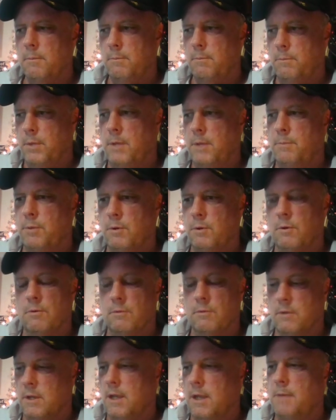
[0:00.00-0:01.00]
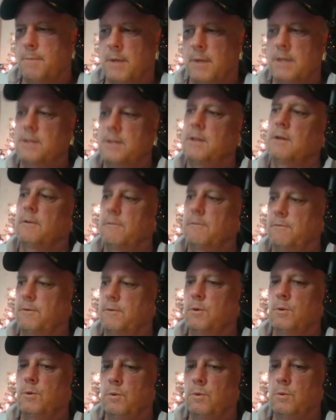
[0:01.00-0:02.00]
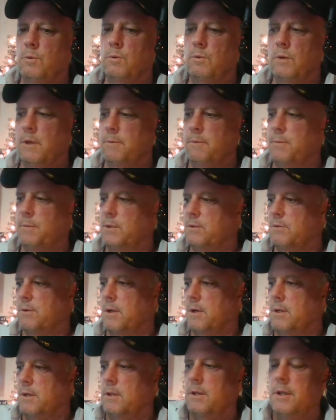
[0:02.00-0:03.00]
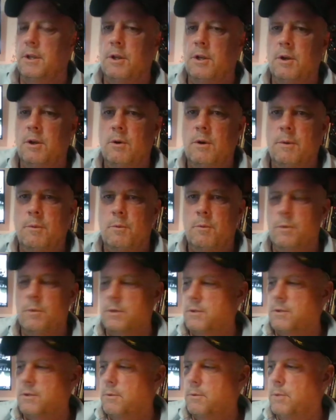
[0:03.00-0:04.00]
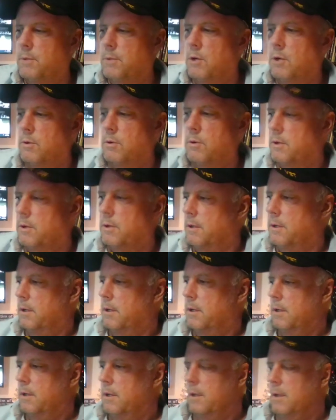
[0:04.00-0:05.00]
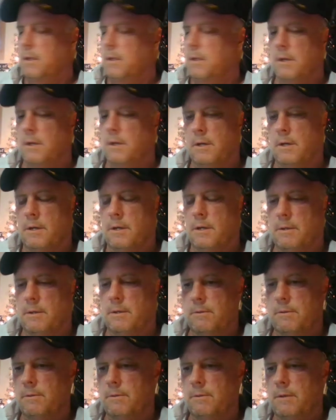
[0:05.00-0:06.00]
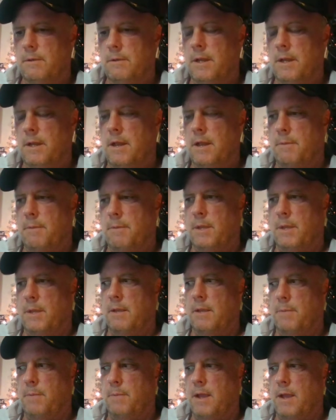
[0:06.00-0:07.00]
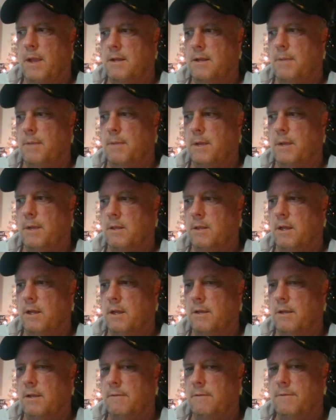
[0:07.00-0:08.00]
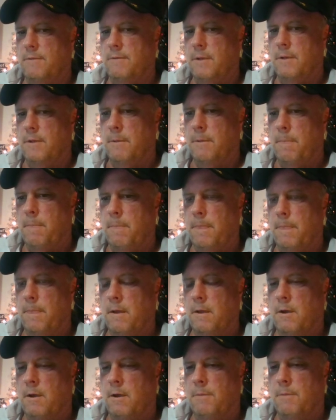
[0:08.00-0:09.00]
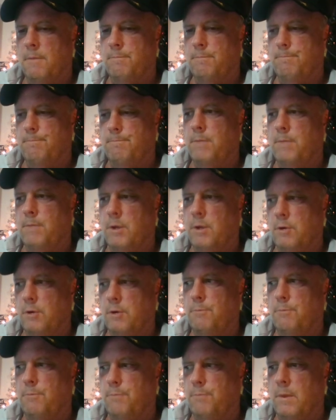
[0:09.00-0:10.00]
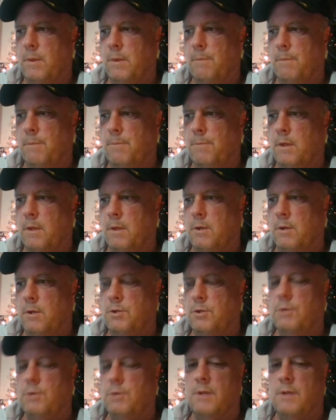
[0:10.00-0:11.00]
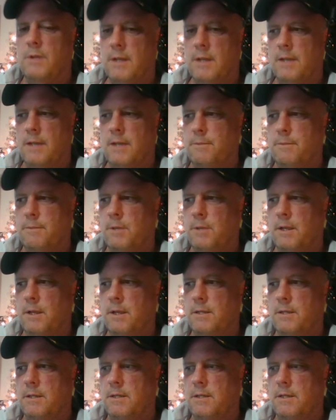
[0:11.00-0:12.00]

people like myself who have been struggling. You know, I'm a whistleblower, and it had a big impact on my life. You know, choosing not to place